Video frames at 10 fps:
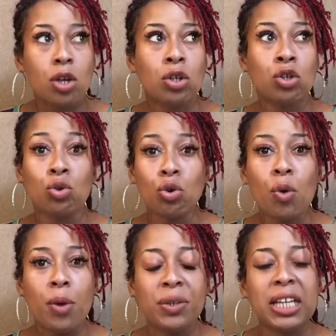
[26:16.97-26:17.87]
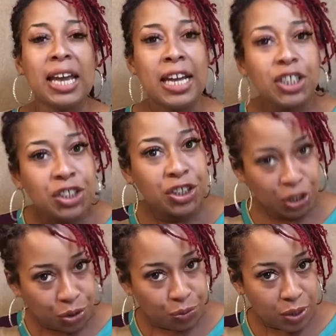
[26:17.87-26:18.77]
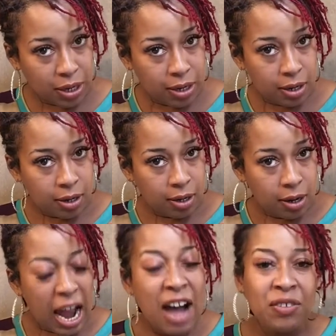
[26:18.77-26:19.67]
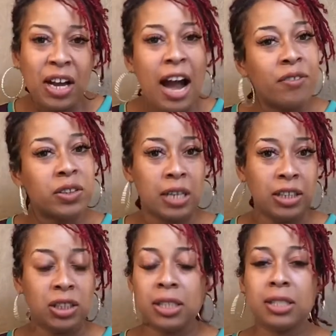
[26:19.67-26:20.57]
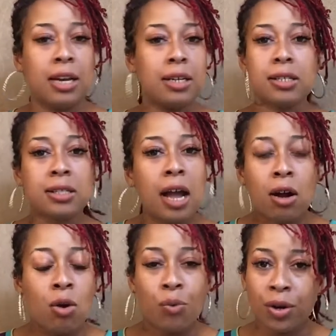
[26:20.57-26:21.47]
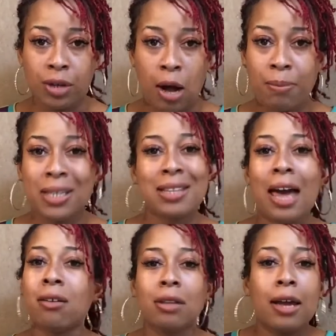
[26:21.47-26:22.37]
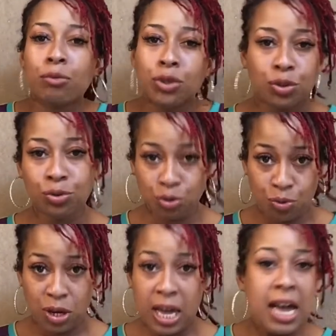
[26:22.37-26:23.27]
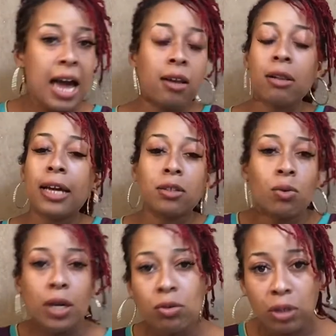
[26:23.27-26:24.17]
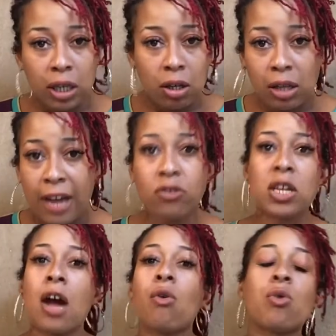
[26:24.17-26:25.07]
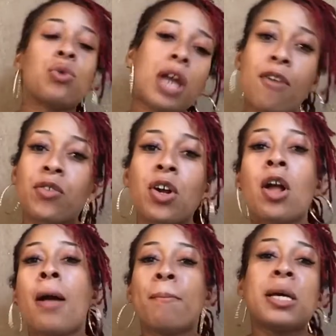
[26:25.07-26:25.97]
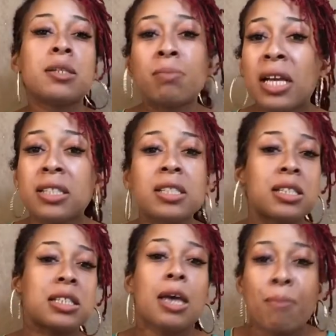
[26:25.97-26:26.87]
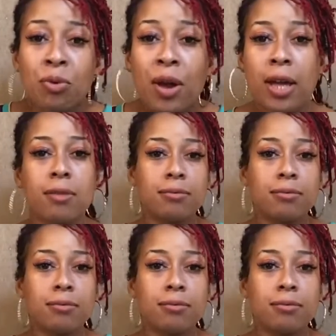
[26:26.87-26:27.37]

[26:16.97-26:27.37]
you the one with the issue. Have a conversation and say, this is not going to work out because I don't like what you're doing. I don't like the way you live your lifestyle or whatever. Peace, blessings, and separate.